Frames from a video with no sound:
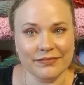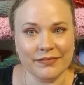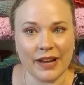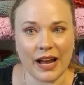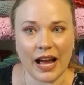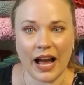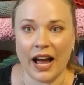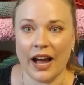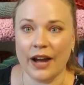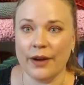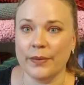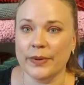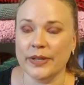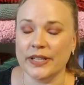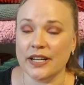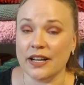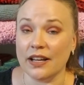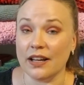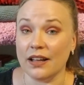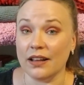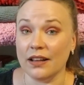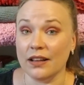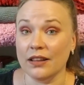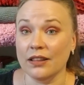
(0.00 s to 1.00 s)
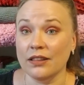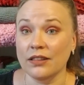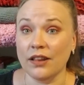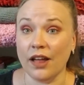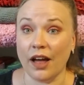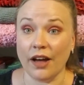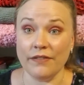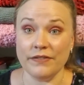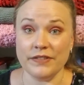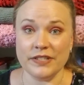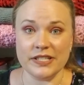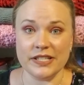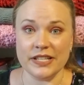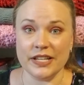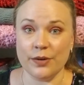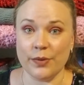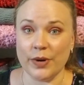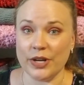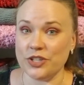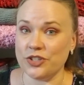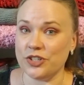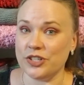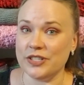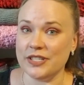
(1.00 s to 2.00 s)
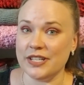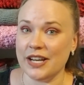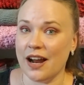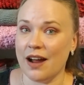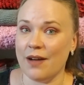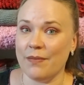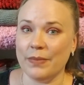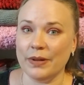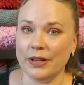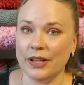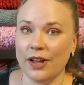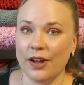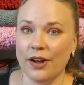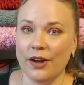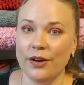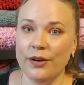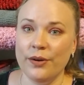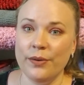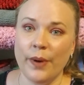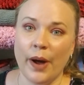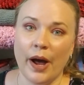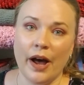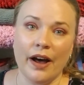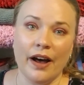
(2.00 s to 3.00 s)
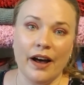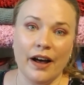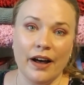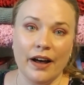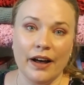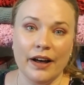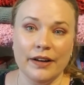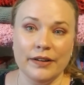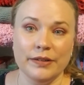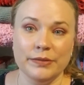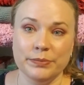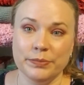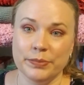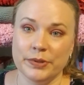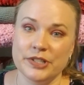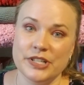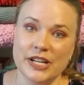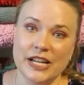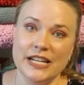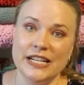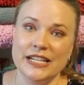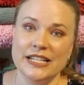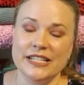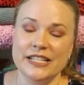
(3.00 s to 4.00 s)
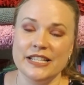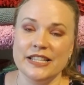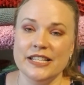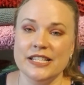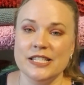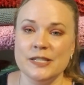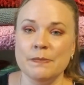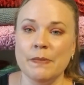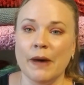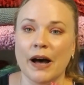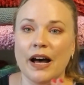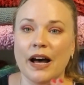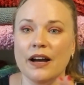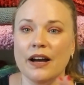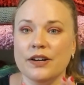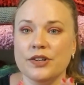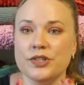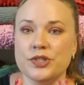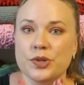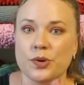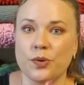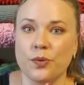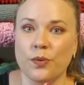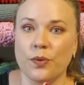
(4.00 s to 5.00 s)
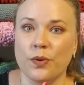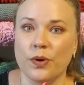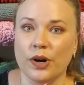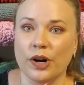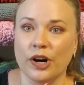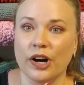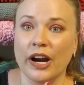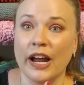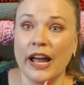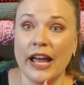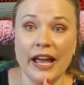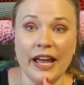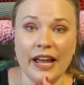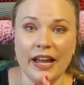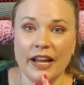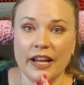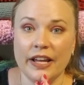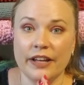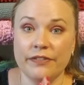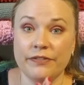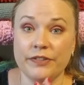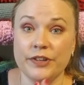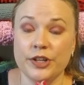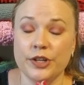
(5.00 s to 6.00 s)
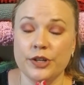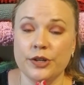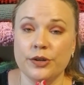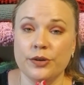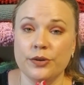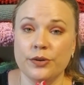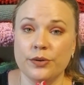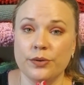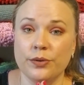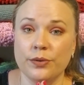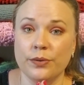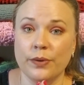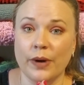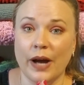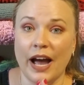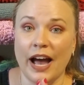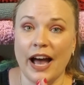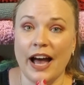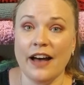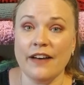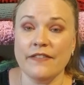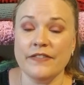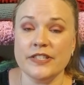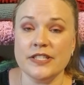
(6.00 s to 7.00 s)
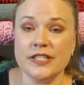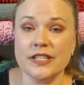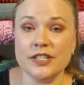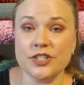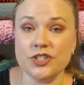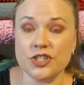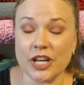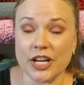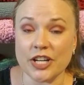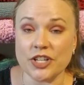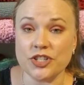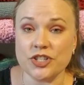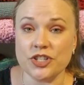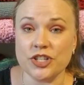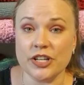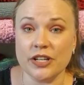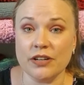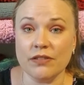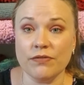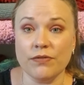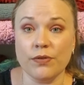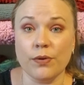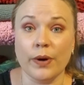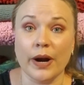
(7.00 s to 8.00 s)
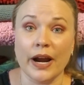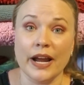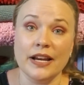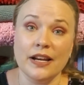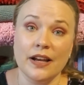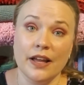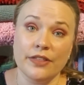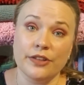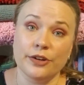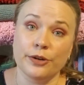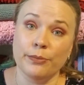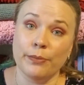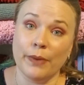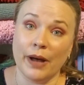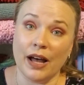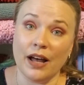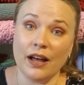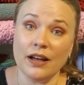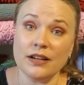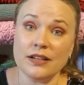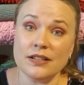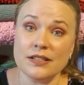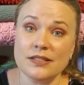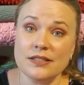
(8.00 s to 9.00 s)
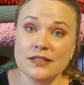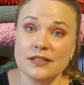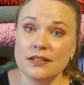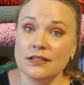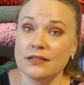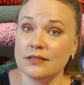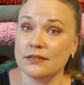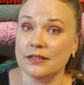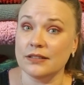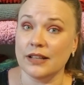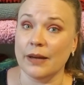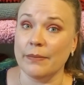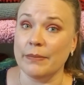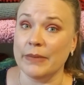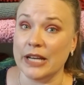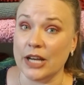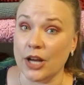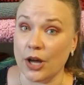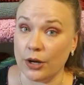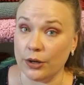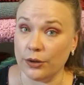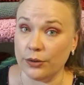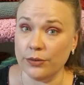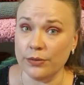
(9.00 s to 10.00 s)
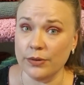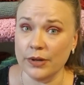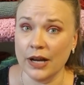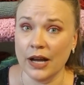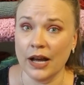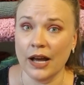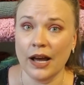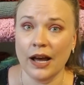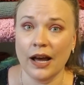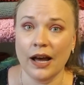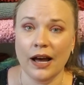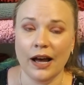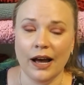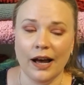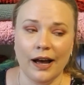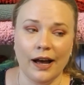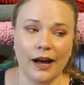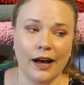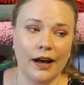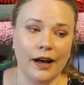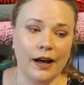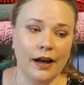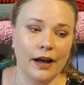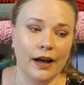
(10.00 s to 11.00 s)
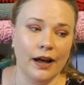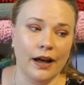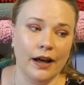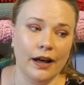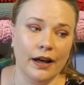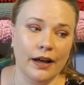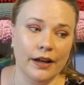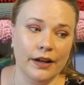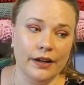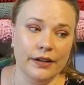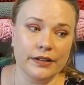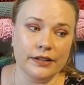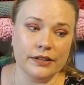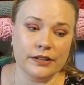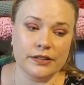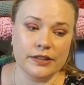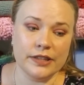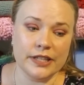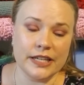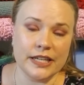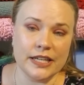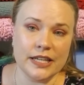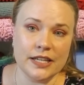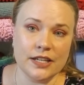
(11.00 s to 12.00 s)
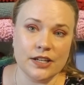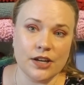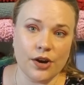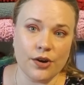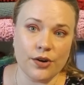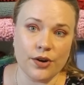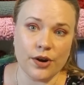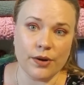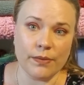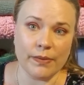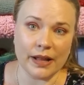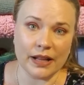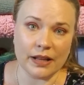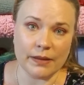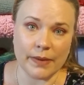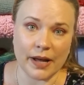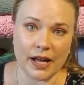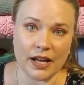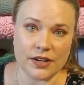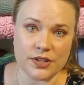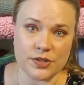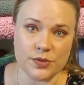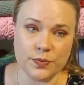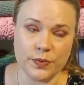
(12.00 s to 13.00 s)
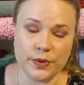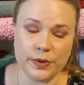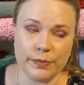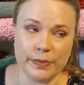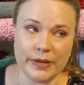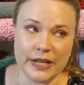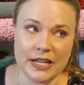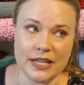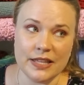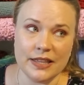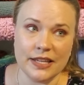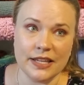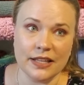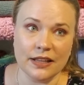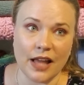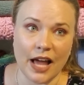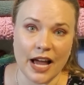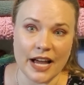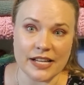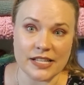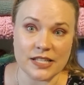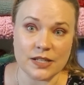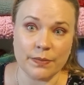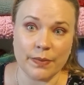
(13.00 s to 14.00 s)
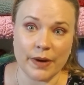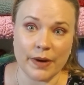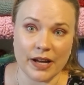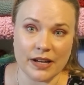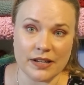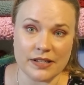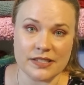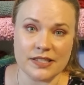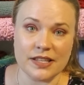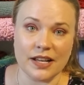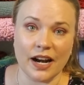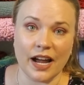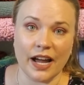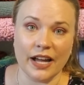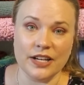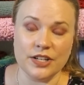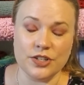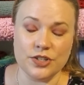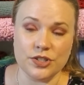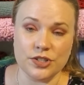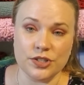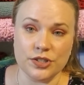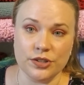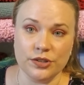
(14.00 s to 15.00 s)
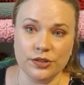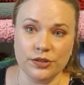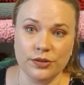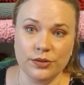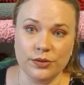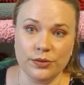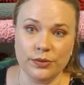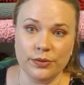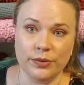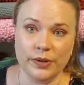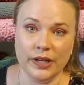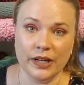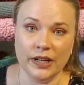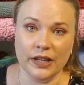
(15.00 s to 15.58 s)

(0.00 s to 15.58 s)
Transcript: I would love to see questions down below pertaining to this box, or if you have a suggestion for another box, let me know. The Coco Bella box will be the last box that I do